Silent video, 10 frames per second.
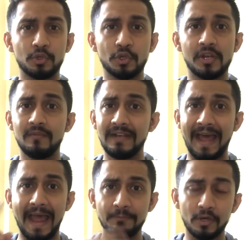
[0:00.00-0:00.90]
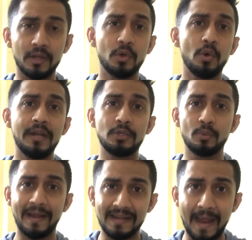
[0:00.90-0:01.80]
-step tutorial where I'm gonna go into
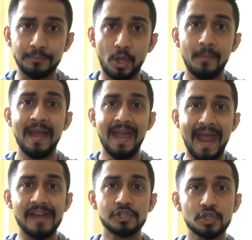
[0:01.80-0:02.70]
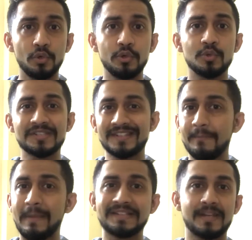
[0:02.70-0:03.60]
my laptop and show you
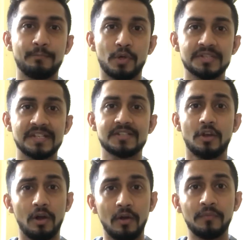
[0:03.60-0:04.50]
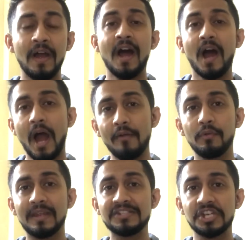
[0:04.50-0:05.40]
step-by-step -step process of how
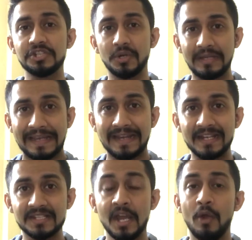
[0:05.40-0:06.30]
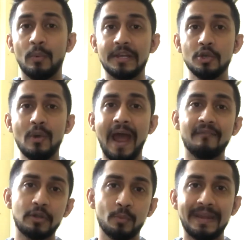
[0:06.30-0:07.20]
you can change your DNS when you
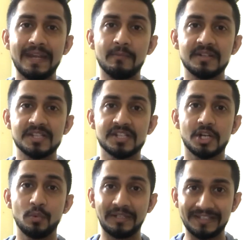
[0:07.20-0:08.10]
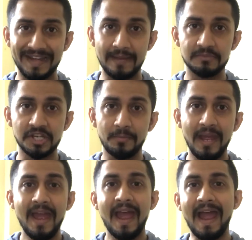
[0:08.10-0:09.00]
have a domain name registered with Namecheap
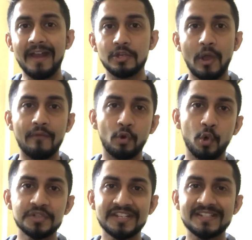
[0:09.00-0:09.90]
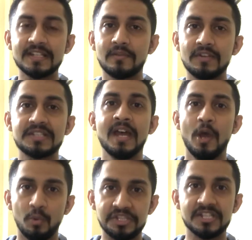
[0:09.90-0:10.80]
and you have a hosting service
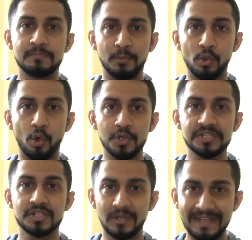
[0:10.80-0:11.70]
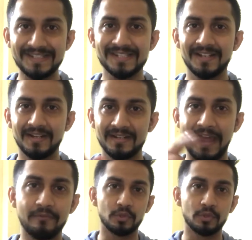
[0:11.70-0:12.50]
which is Bluehost. So let's dive